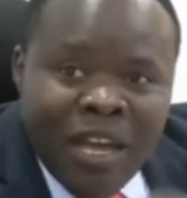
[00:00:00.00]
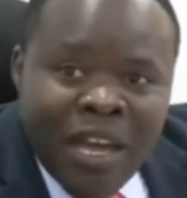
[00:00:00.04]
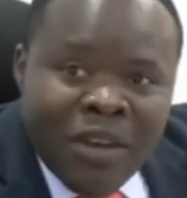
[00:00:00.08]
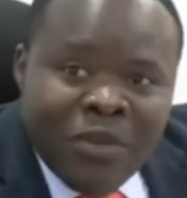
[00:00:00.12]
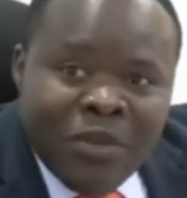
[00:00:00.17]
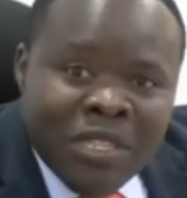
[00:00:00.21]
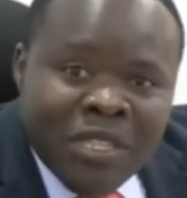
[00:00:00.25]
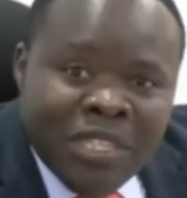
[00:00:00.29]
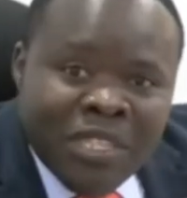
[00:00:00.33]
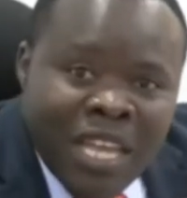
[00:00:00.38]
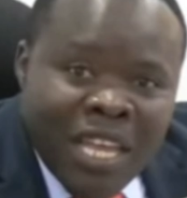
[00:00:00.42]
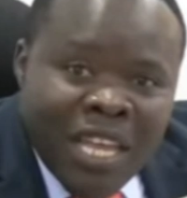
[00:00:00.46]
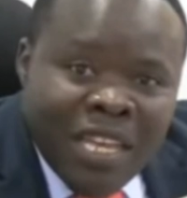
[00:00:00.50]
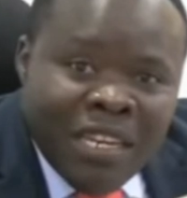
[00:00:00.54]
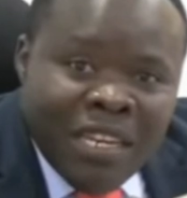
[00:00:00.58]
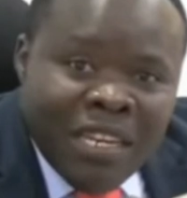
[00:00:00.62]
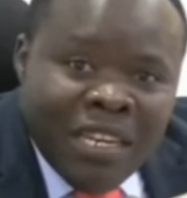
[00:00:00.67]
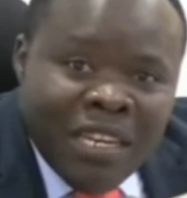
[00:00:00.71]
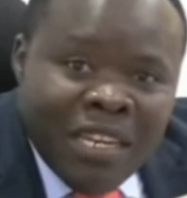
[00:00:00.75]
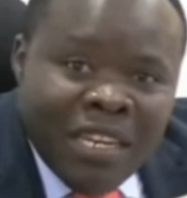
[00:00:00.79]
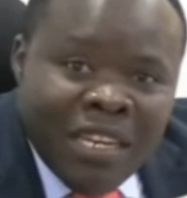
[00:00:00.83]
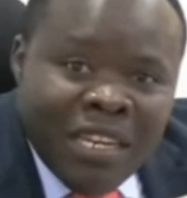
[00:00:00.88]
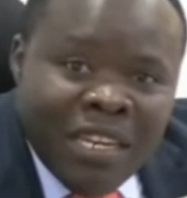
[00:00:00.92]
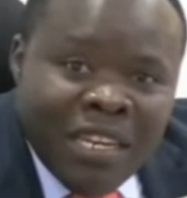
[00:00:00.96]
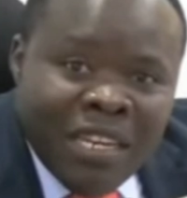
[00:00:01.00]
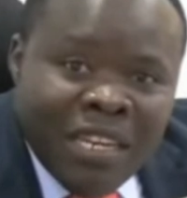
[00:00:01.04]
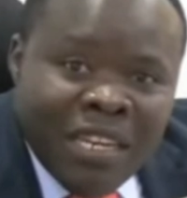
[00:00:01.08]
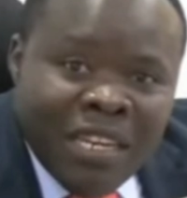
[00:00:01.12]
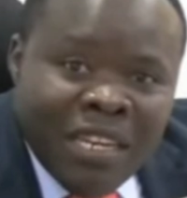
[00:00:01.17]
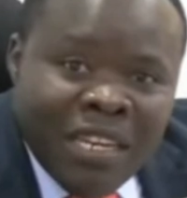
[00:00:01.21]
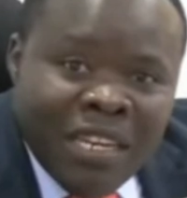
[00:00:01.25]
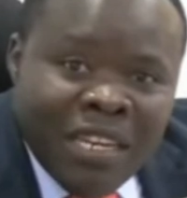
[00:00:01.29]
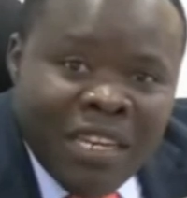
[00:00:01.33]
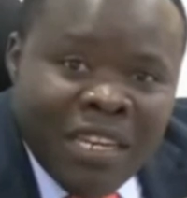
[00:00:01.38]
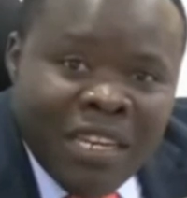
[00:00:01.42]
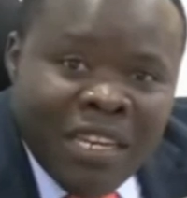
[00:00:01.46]
and we said,
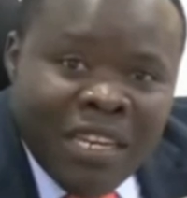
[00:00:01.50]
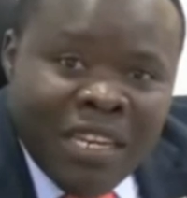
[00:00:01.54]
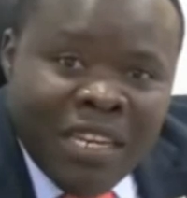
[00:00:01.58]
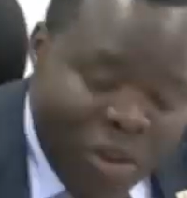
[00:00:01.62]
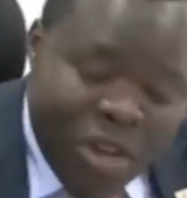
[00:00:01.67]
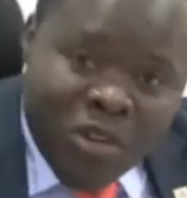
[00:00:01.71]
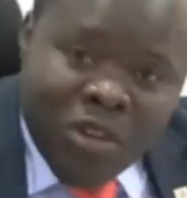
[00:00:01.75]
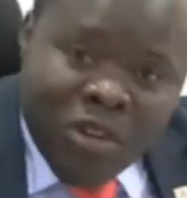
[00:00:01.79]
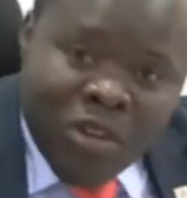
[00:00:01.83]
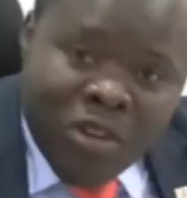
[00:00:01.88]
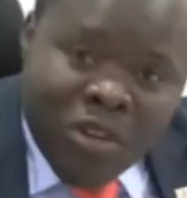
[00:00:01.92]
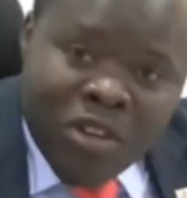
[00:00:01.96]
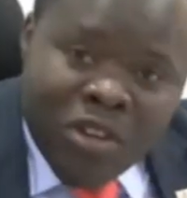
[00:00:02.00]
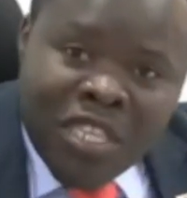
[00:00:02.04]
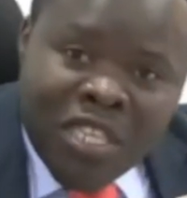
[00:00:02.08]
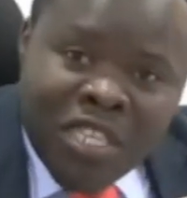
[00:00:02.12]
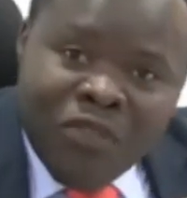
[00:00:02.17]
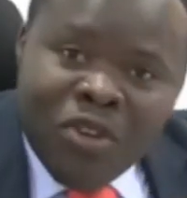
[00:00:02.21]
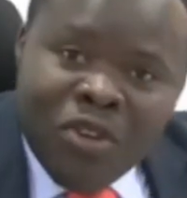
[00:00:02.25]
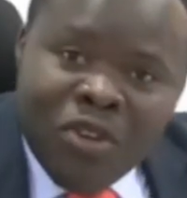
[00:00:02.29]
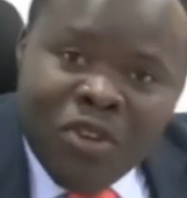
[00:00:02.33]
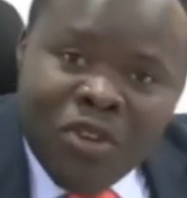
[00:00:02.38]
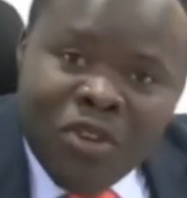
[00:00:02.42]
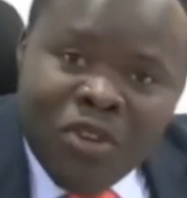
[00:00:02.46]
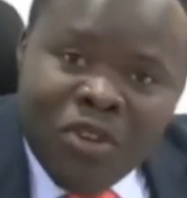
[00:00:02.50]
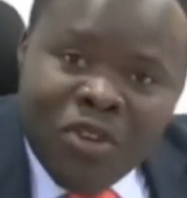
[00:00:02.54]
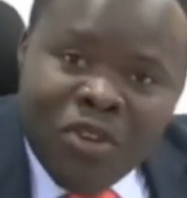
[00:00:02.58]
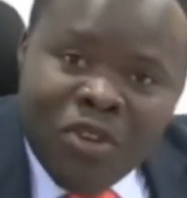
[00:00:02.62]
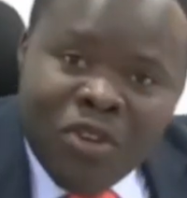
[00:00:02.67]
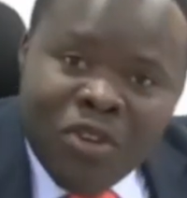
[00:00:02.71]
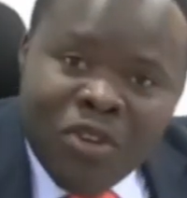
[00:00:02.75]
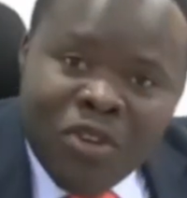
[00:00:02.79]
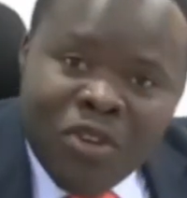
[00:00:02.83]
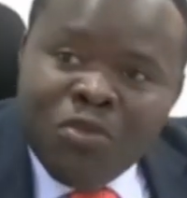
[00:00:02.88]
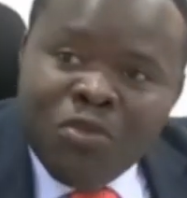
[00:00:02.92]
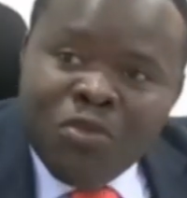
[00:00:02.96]
if you're going to receive
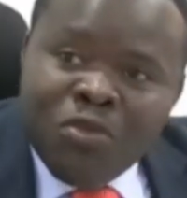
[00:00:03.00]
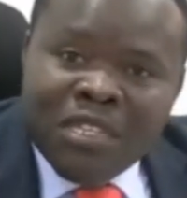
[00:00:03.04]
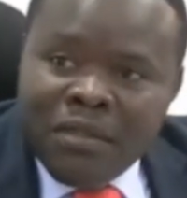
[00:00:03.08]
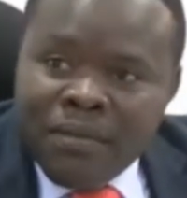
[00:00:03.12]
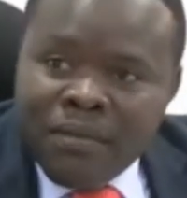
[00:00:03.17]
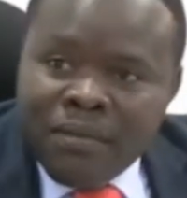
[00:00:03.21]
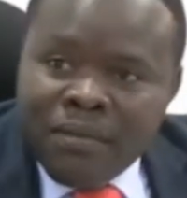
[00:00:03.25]
documents